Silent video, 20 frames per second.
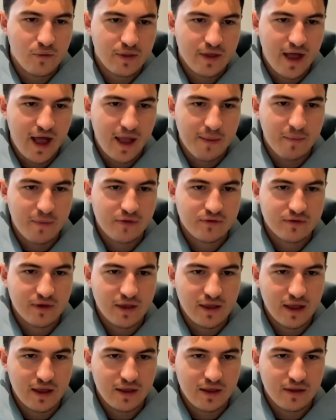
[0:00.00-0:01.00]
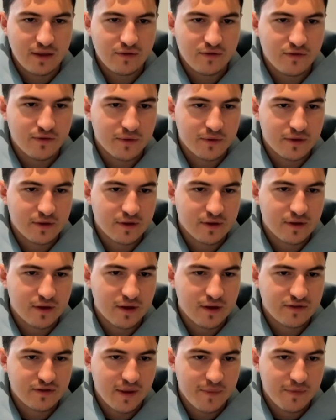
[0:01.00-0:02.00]
only admins can get in. So we're going to
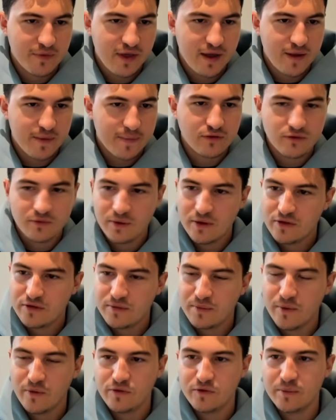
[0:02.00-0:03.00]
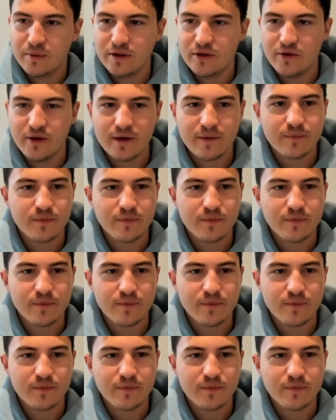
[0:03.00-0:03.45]
accept that, which is what it's supposed to be doing.